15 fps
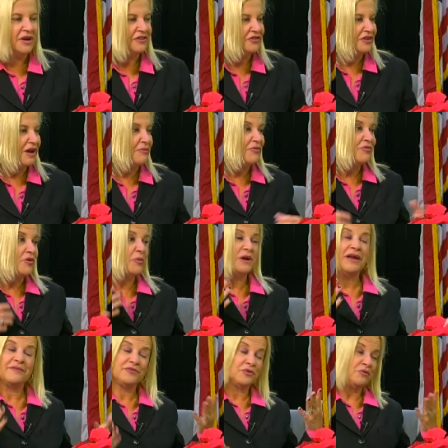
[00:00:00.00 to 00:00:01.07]
all right. So now, before
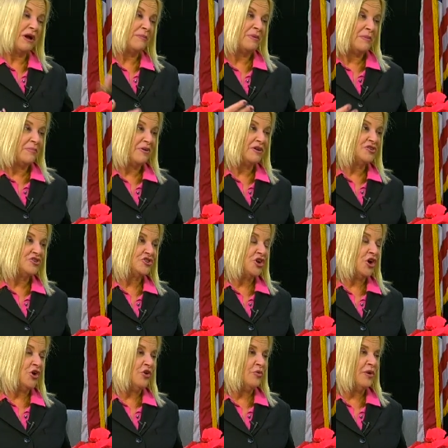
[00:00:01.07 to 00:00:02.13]
we have to wrap up our
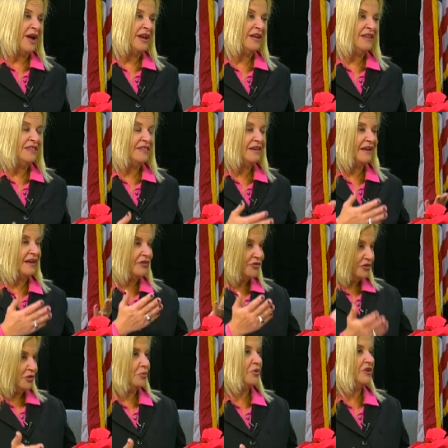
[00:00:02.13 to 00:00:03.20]
show, anything
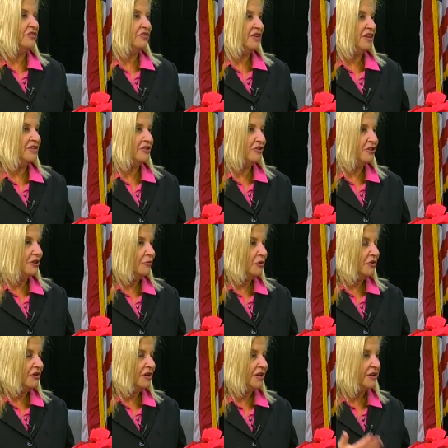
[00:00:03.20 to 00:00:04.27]
else you want to say to the
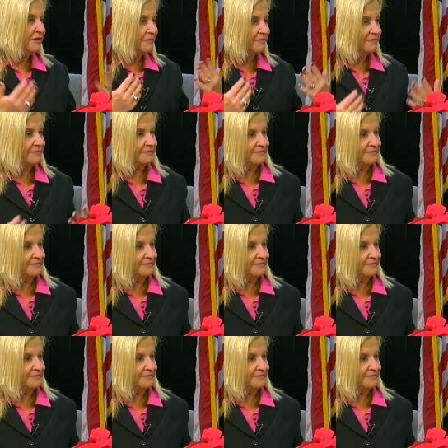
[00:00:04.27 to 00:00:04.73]
community?